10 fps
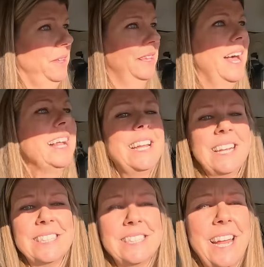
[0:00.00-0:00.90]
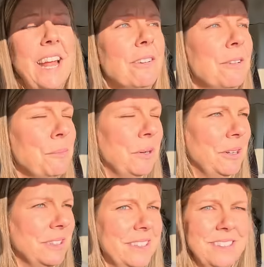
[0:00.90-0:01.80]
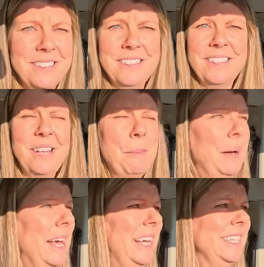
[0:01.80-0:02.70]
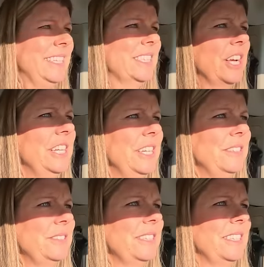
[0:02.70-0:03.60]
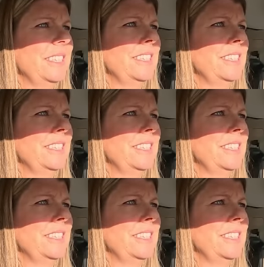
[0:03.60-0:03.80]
the lighting is terrible, but good news.